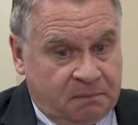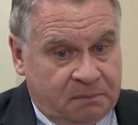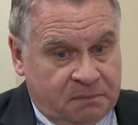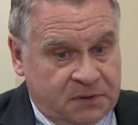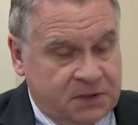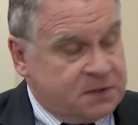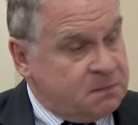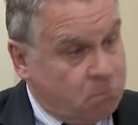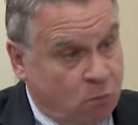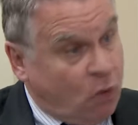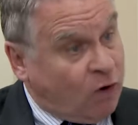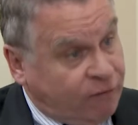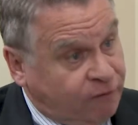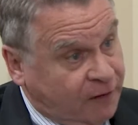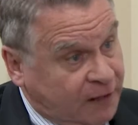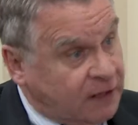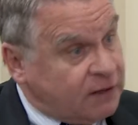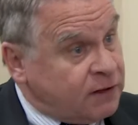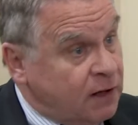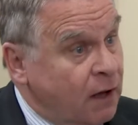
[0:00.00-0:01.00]
just
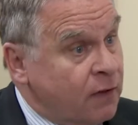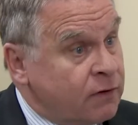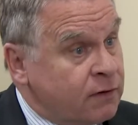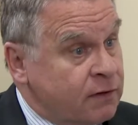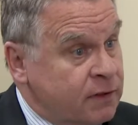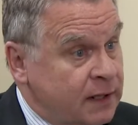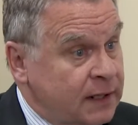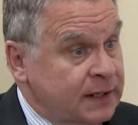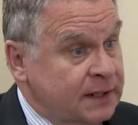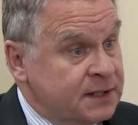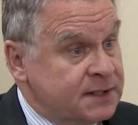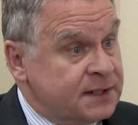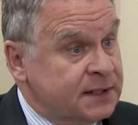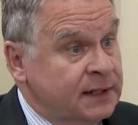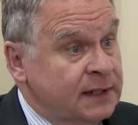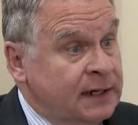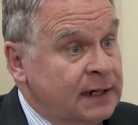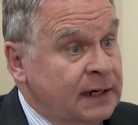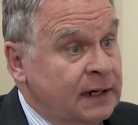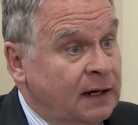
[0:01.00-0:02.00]
morphing into other things.
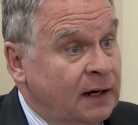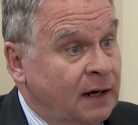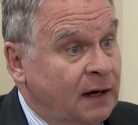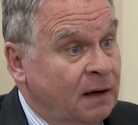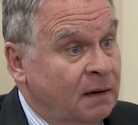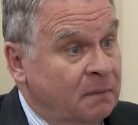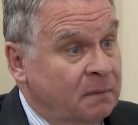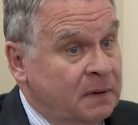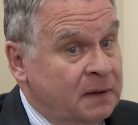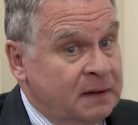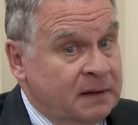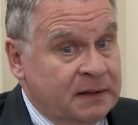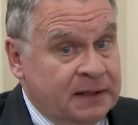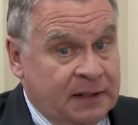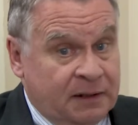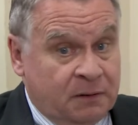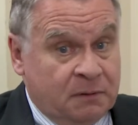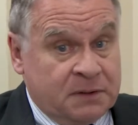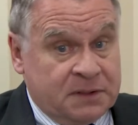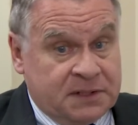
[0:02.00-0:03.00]
Uh, you
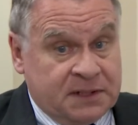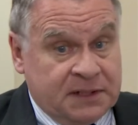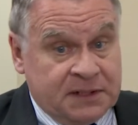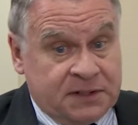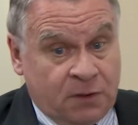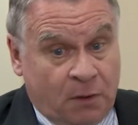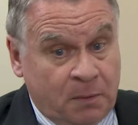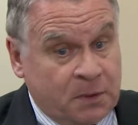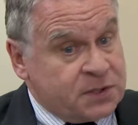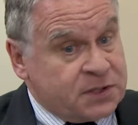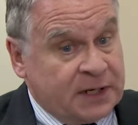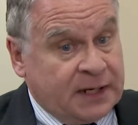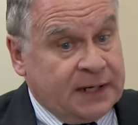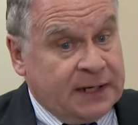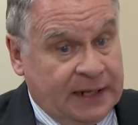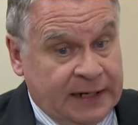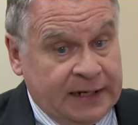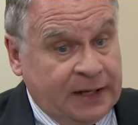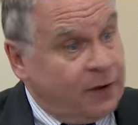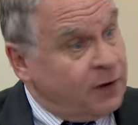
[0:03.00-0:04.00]
know, it's it's almost
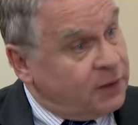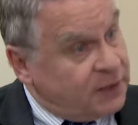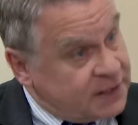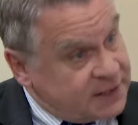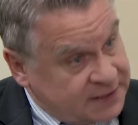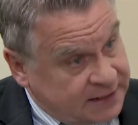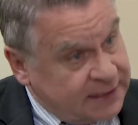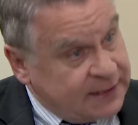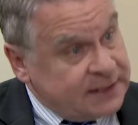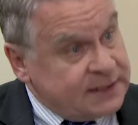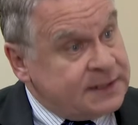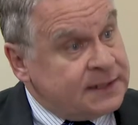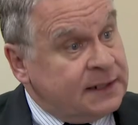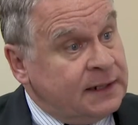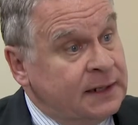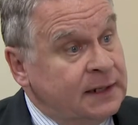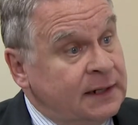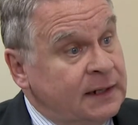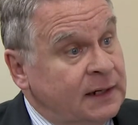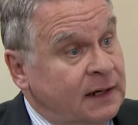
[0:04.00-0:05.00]
like any other disease.
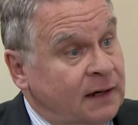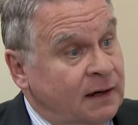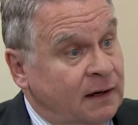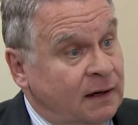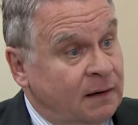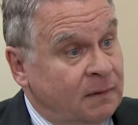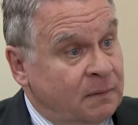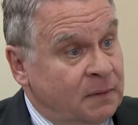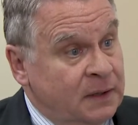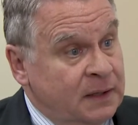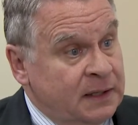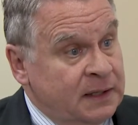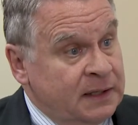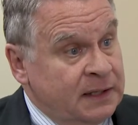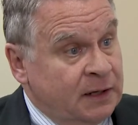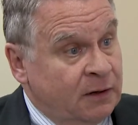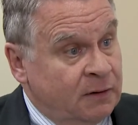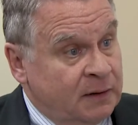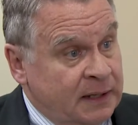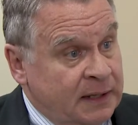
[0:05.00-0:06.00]
Uh,
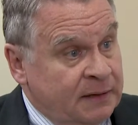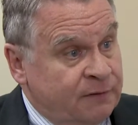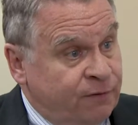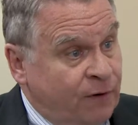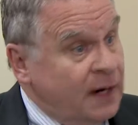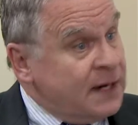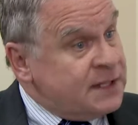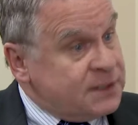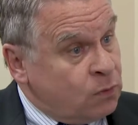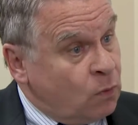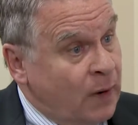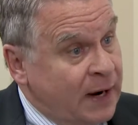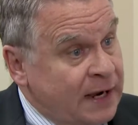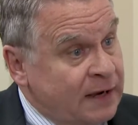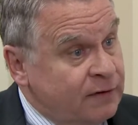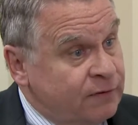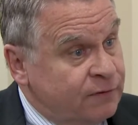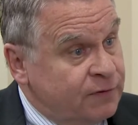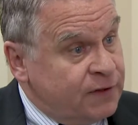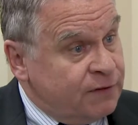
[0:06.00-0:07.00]
you know, it finds a way
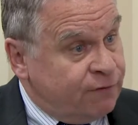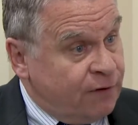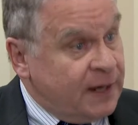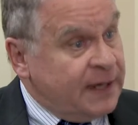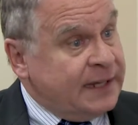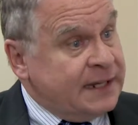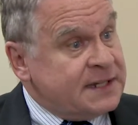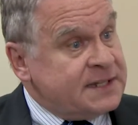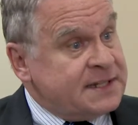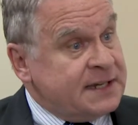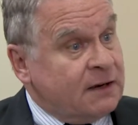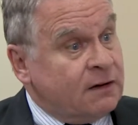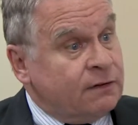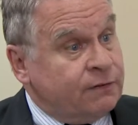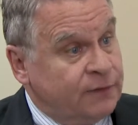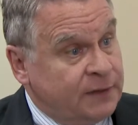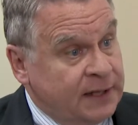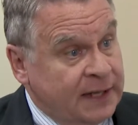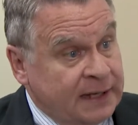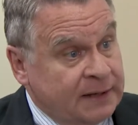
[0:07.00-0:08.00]
of defending
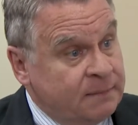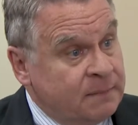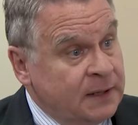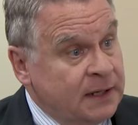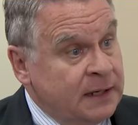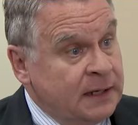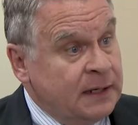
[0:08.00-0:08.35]
itself and then